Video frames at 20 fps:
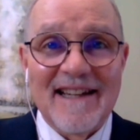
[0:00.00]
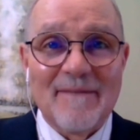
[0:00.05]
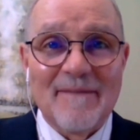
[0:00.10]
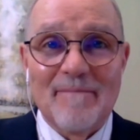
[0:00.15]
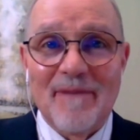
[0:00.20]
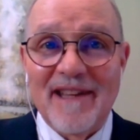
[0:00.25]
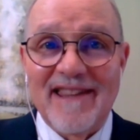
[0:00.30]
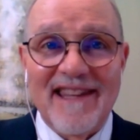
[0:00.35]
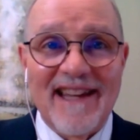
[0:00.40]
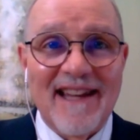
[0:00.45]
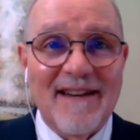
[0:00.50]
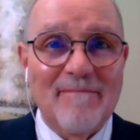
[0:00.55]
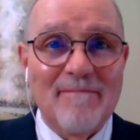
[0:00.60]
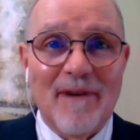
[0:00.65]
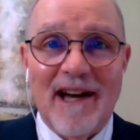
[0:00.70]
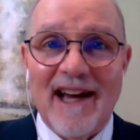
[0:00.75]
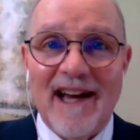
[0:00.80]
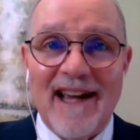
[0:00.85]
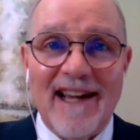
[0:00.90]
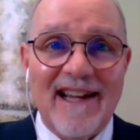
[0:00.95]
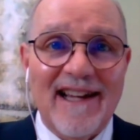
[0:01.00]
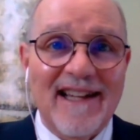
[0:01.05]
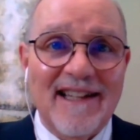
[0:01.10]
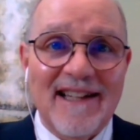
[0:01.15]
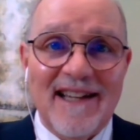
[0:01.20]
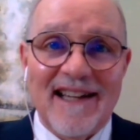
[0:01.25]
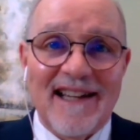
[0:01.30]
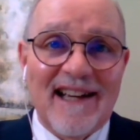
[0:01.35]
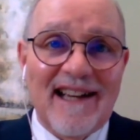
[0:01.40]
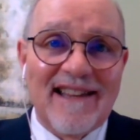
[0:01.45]
but then
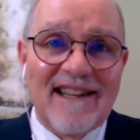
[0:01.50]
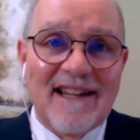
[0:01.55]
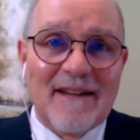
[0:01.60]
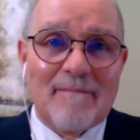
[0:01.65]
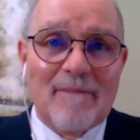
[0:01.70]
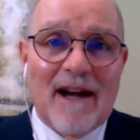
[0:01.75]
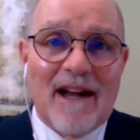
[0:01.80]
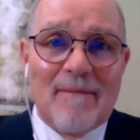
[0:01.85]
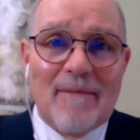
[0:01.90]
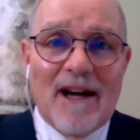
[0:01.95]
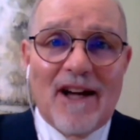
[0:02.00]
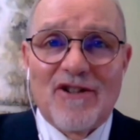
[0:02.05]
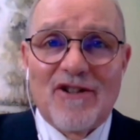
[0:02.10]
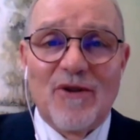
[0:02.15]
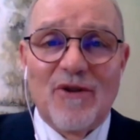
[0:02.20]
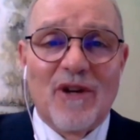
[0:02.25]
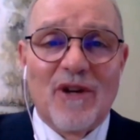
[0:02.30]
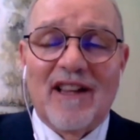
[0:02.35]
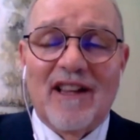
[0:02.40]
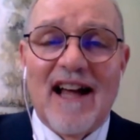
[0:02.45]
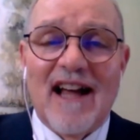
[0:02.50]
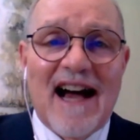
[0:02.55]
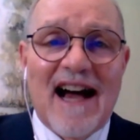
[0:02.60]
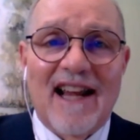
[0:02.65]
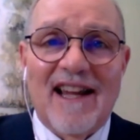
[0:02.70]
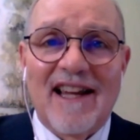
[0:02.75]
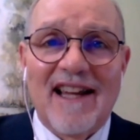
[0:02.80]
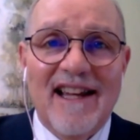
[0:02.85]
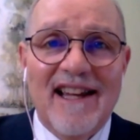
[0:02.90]
by about 2 o'clock,